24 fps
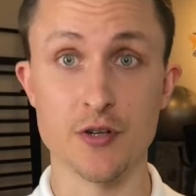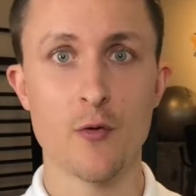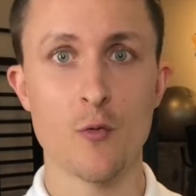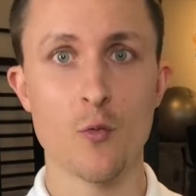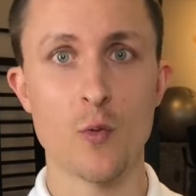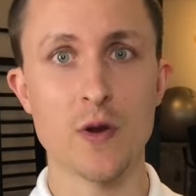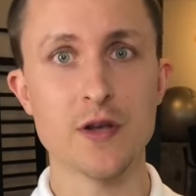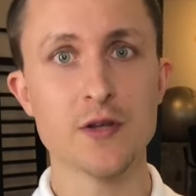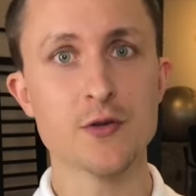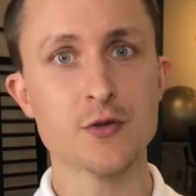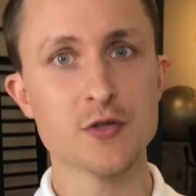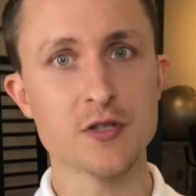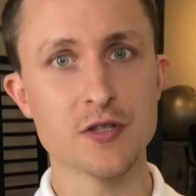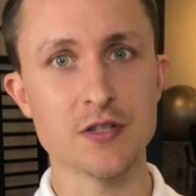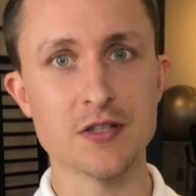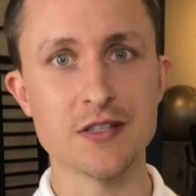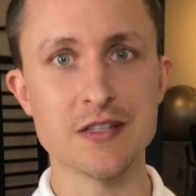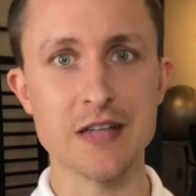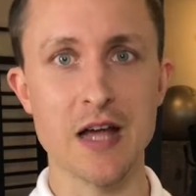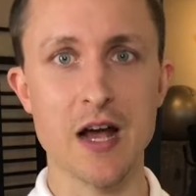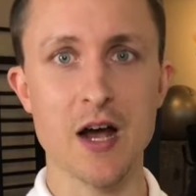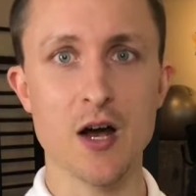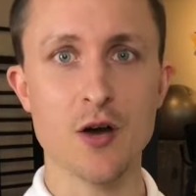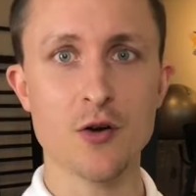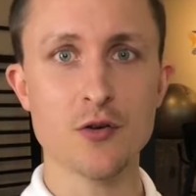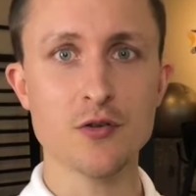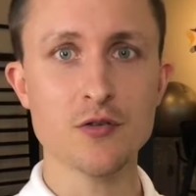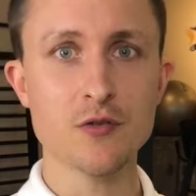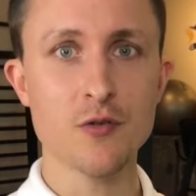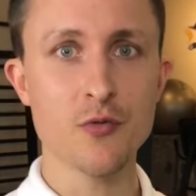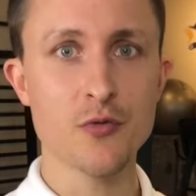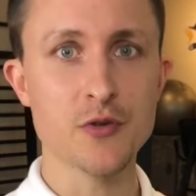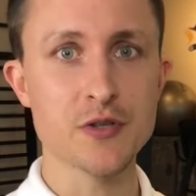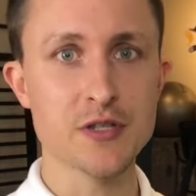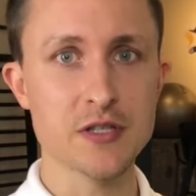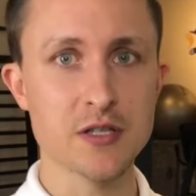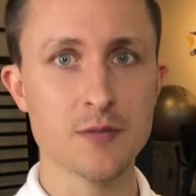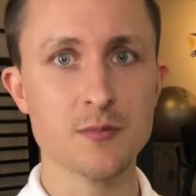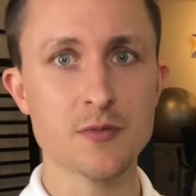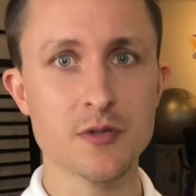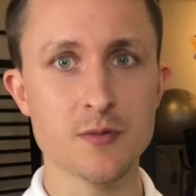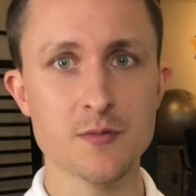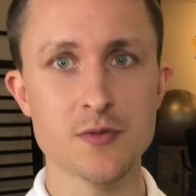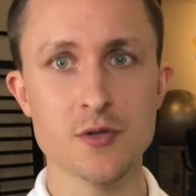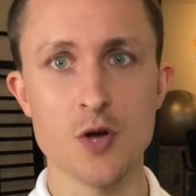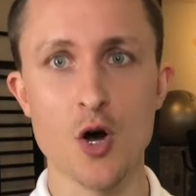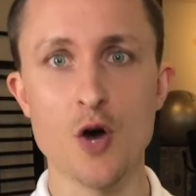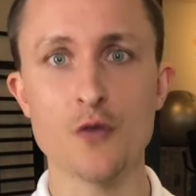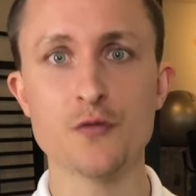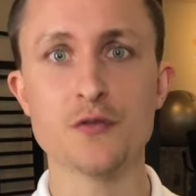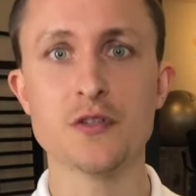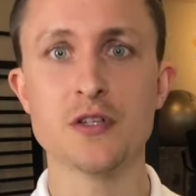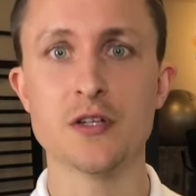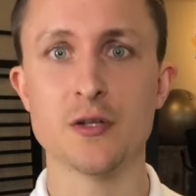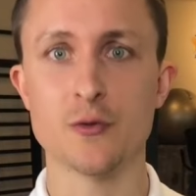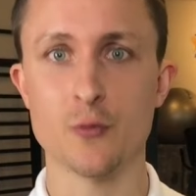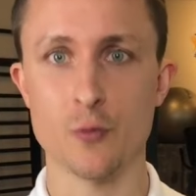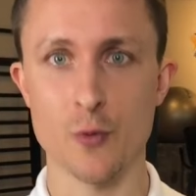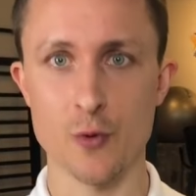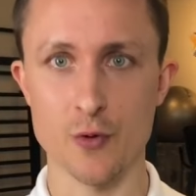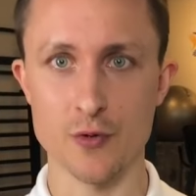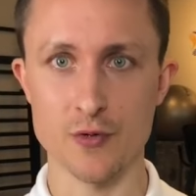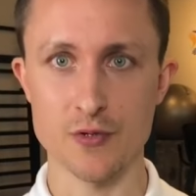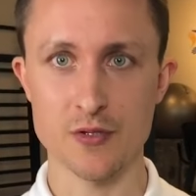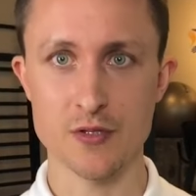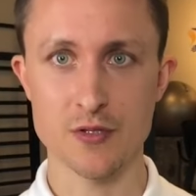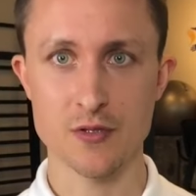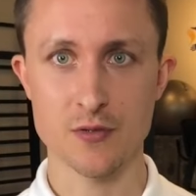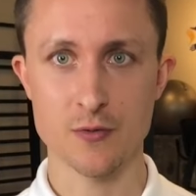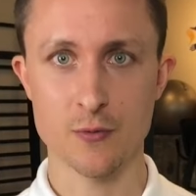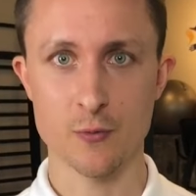When you sit down, the symptoms often get worse.